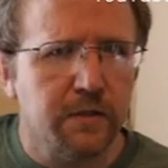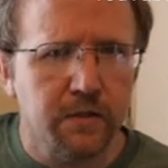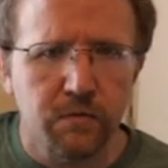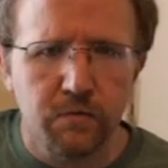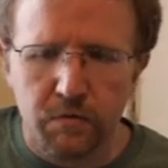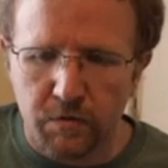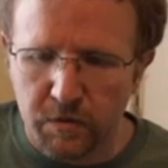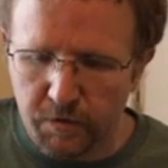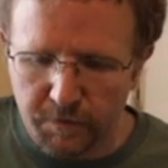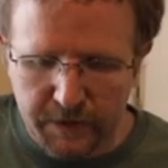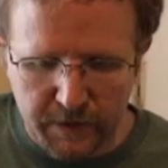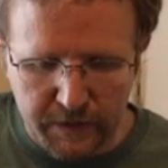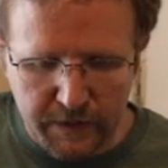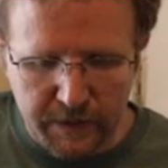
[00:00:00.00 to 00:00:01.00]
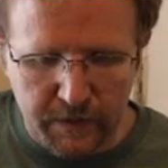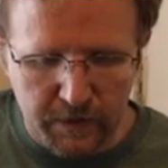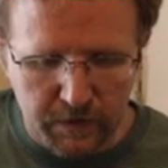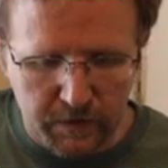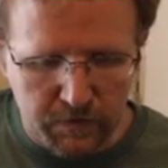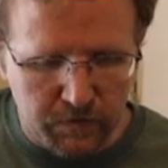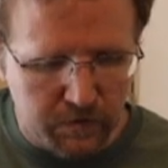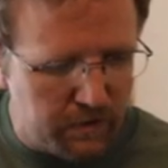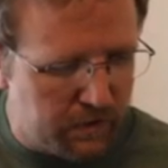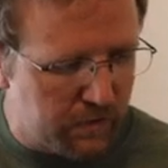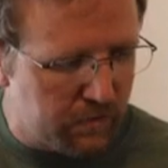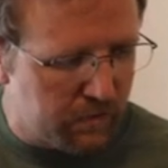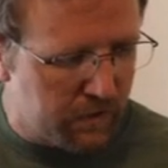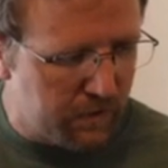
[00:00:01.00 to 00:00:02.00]
don't worry about that. It'll
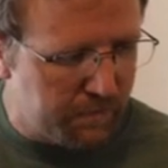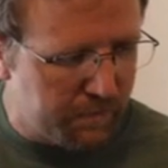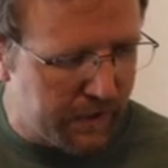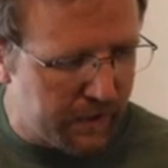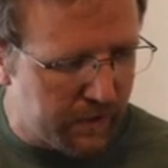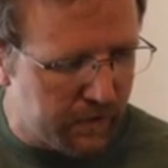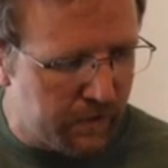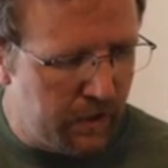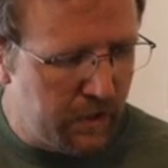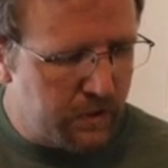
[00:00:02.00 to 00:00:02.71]
get better.